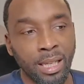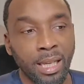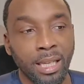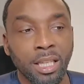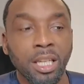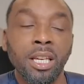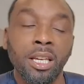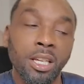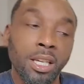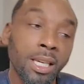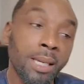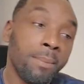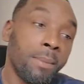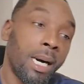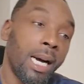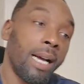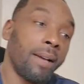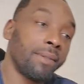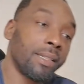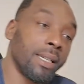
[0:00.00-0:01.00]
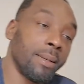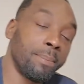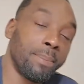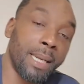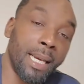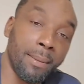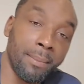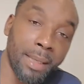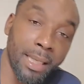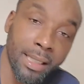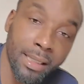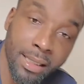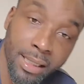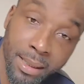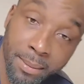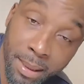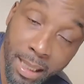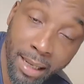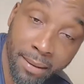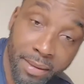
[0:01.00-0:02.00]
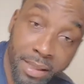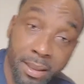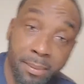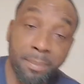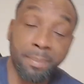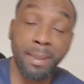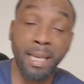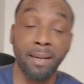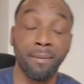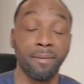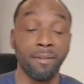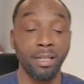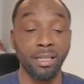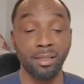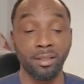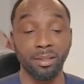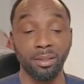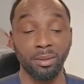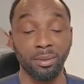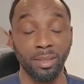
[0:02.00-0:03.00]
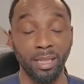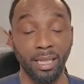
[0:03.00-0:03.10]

he might have some black mates, he might have some black friends and all